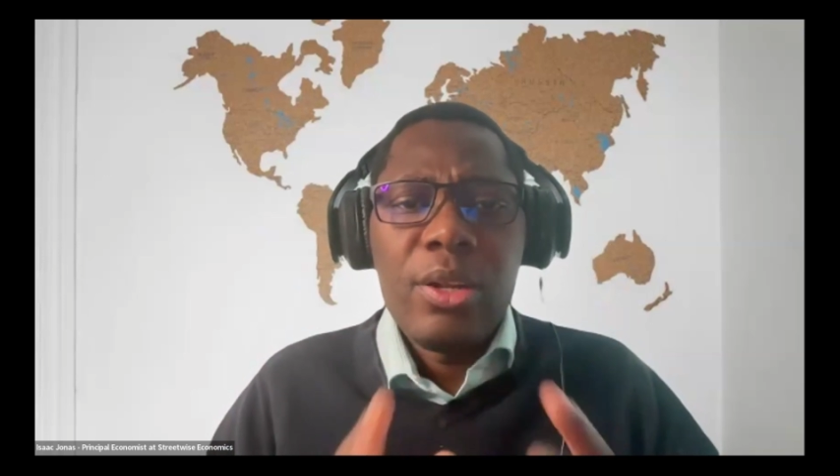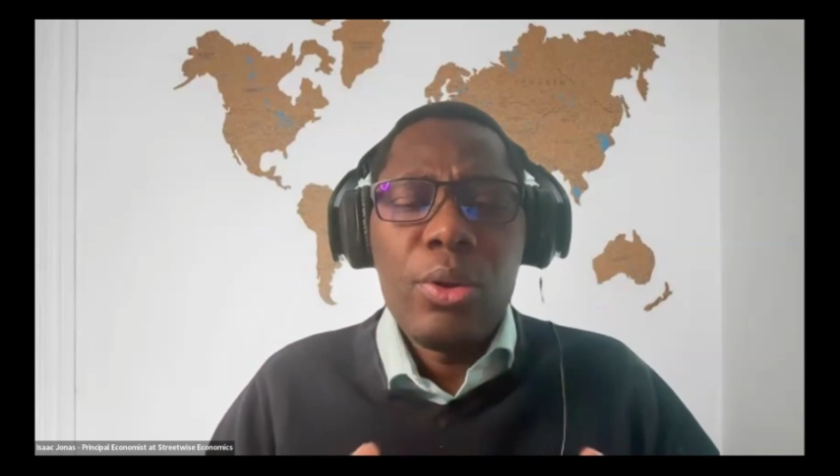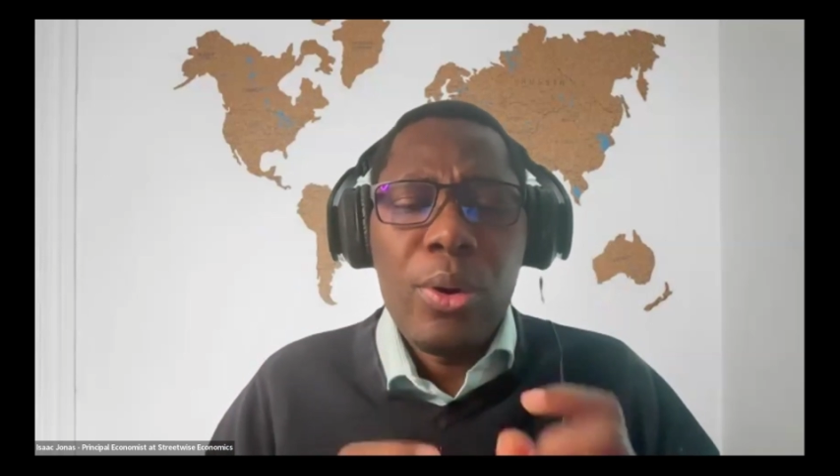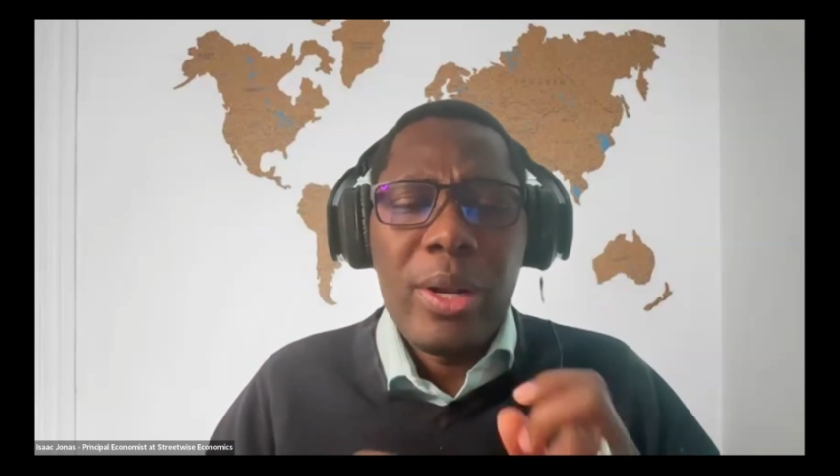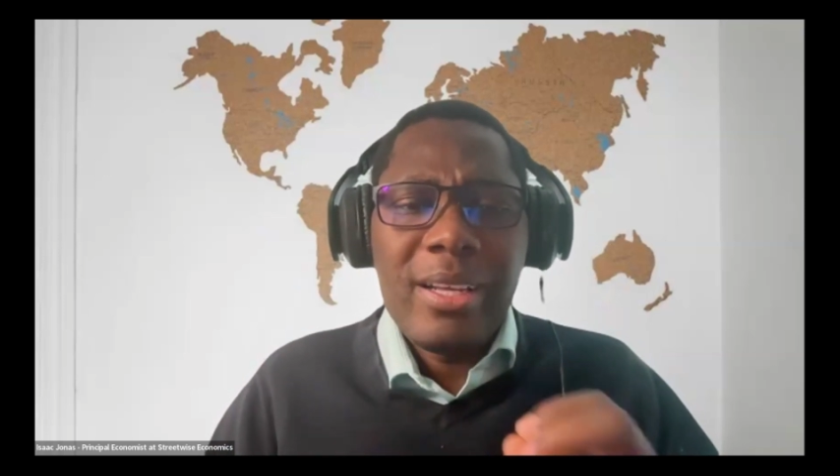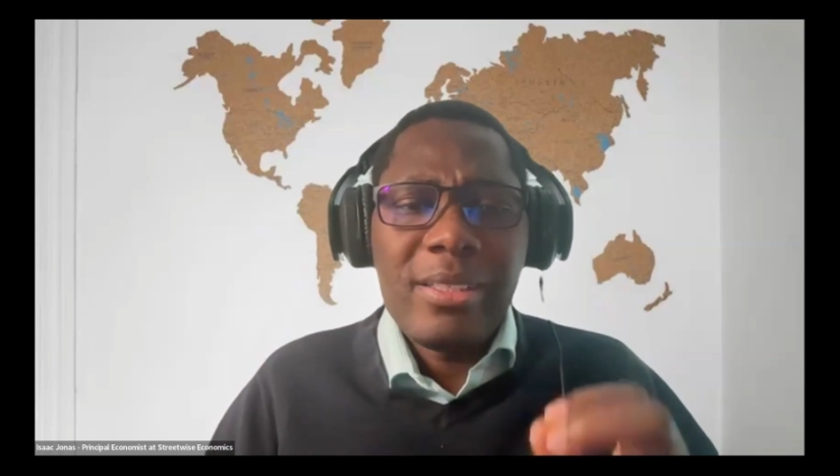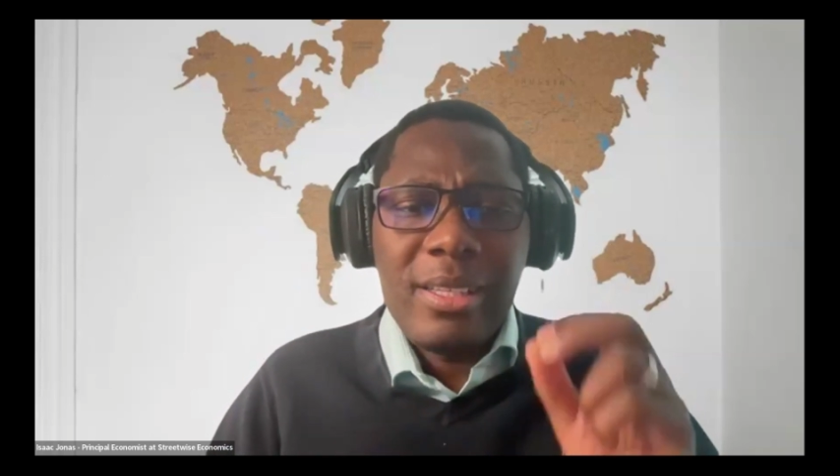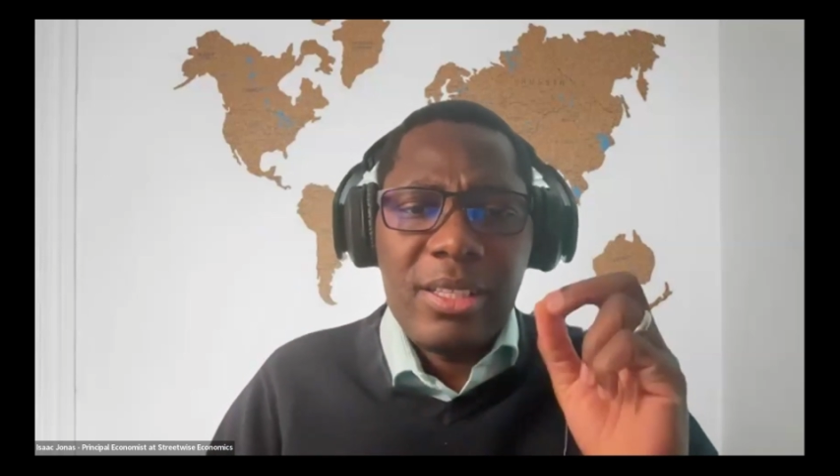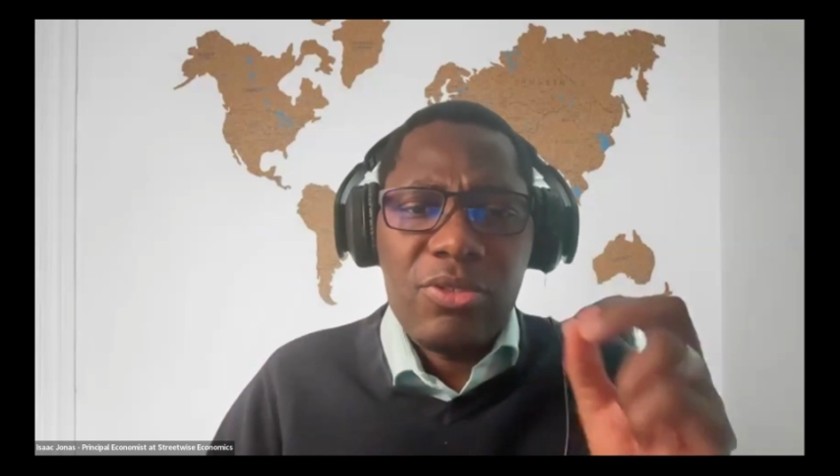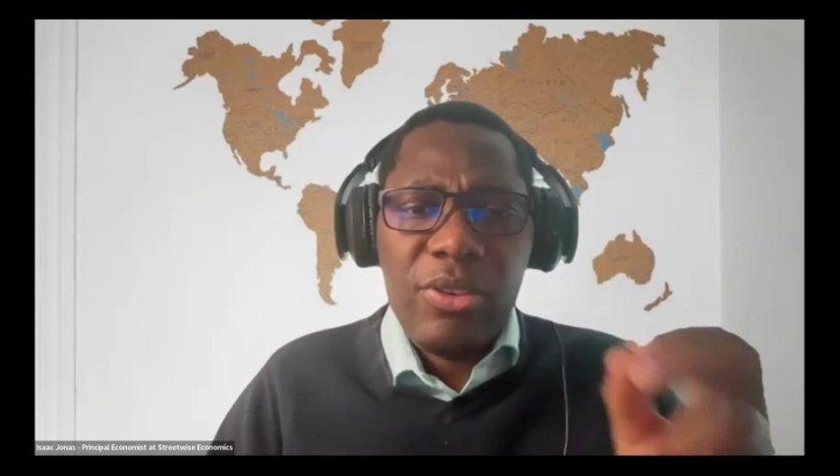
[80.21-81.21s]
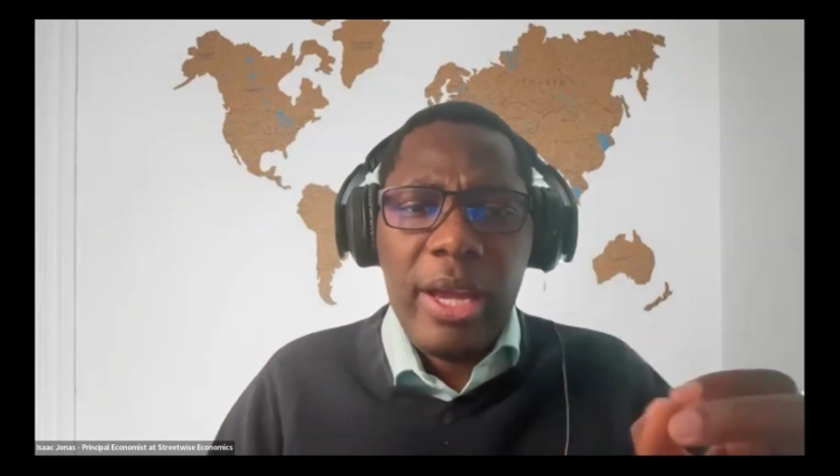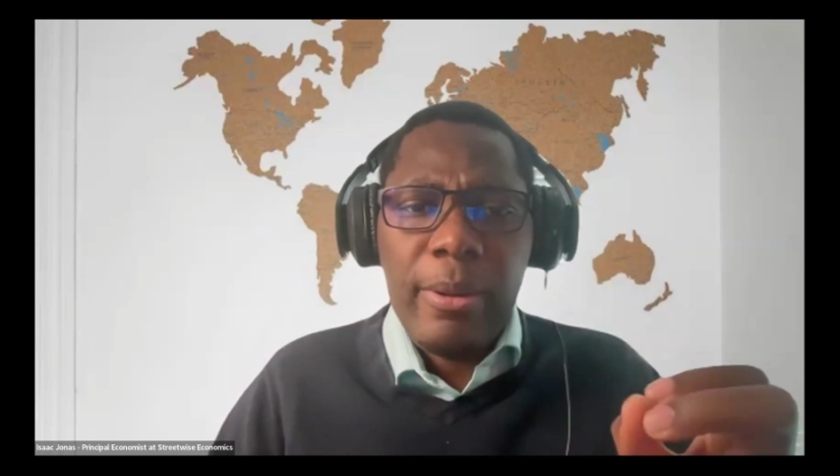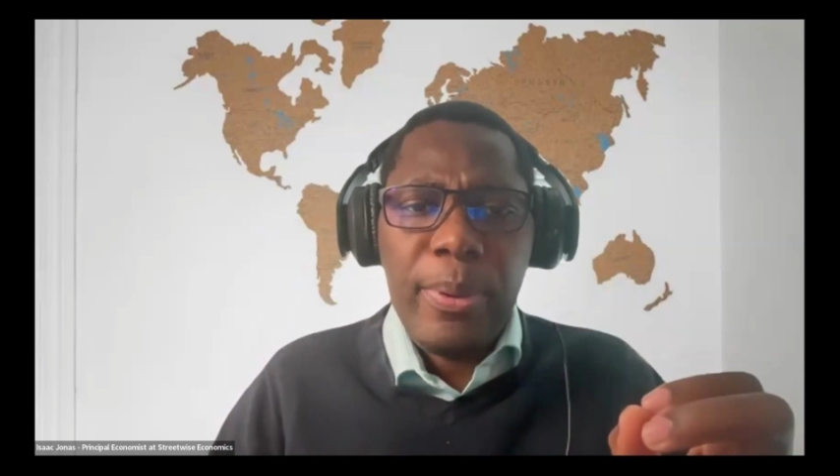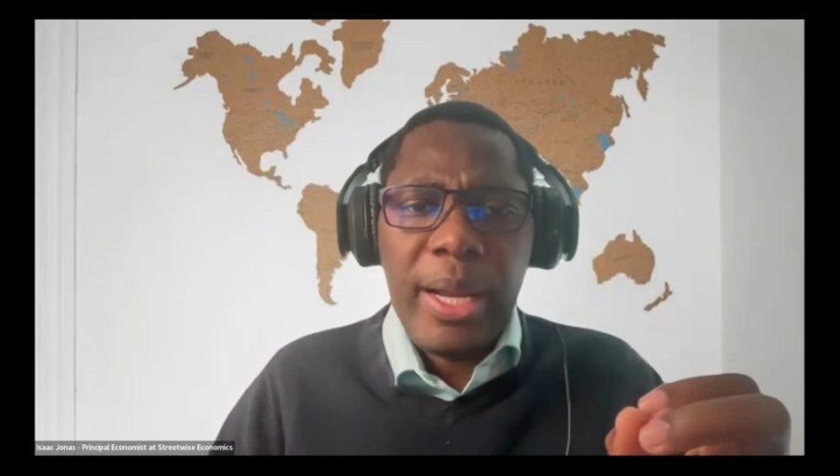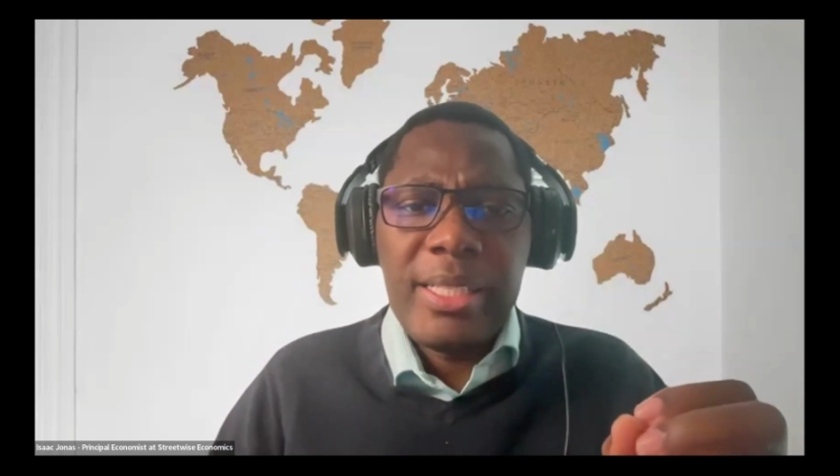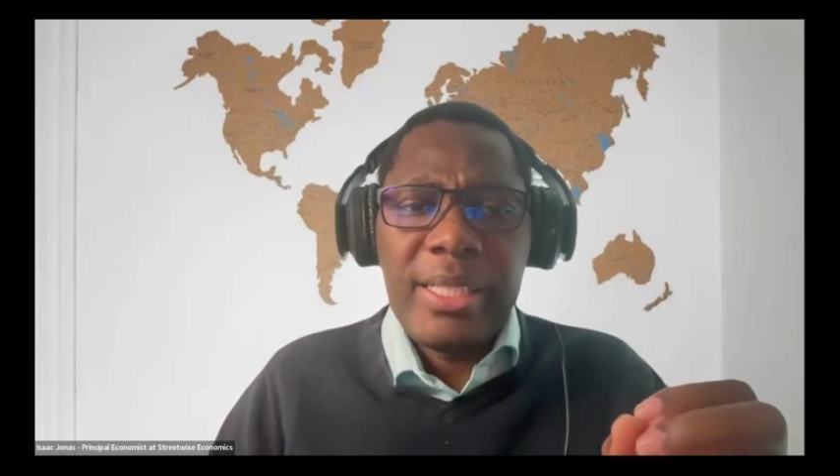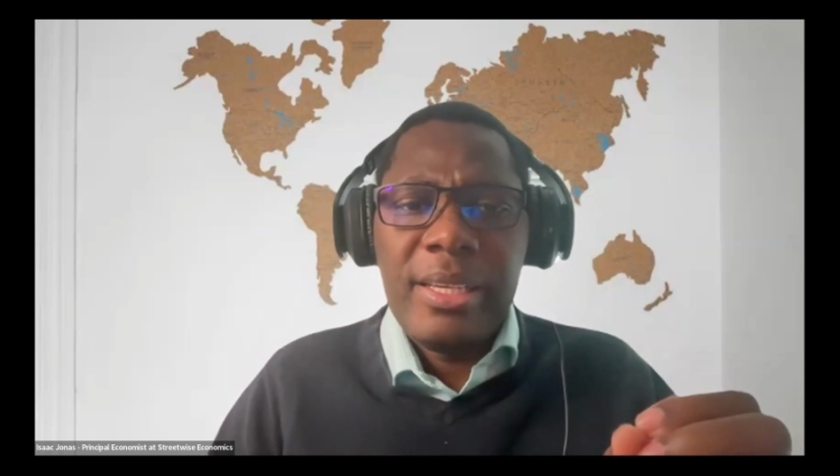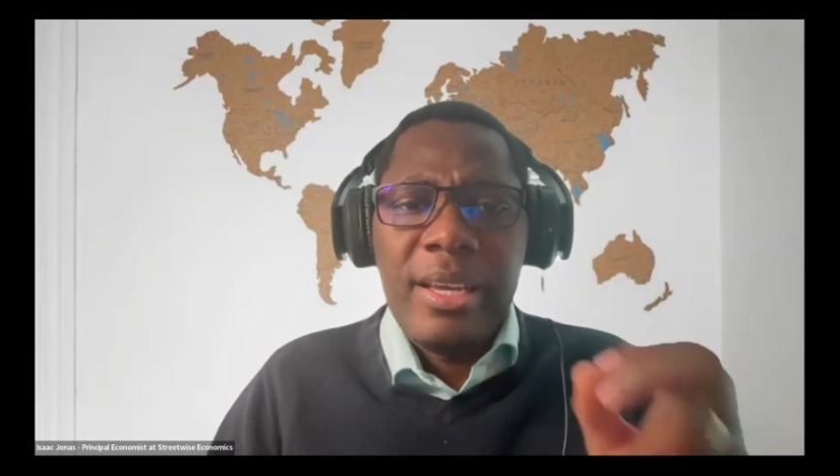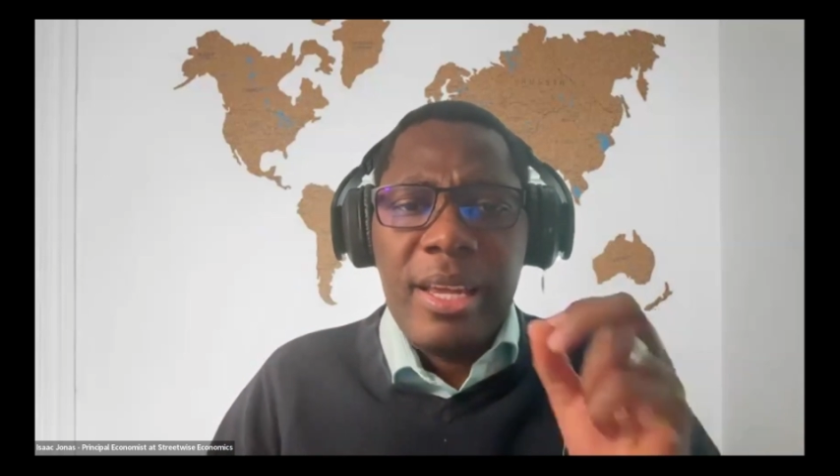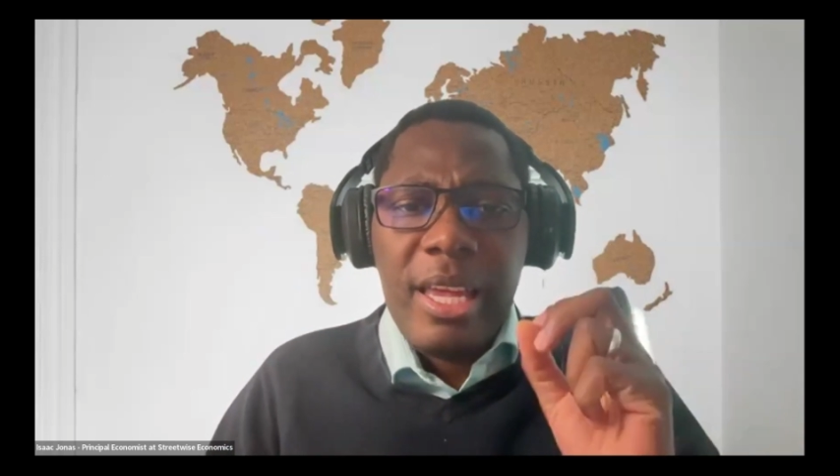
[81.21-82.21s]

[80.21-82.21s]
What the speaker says: known as the strike price.